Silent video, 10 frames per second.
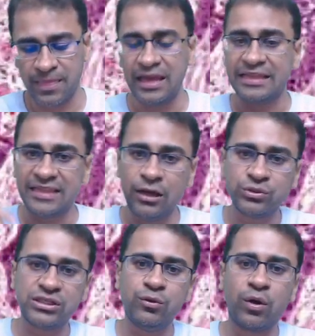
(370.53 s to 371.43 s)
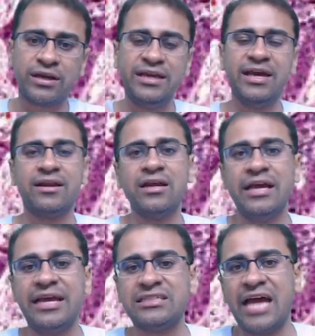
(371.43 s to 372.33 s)
Then you see what here
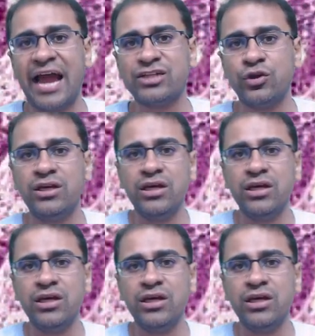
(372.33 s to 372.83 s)
is actually